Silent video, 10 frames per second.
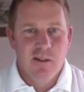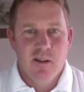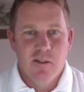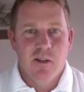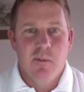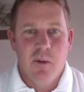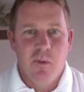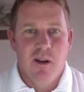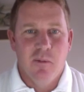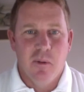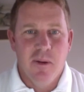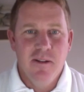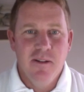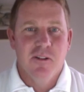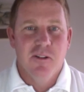It's going to be brilliant, my
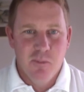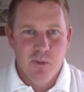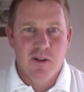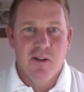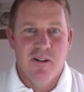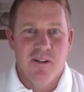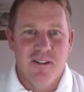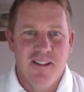man. So keep working hard.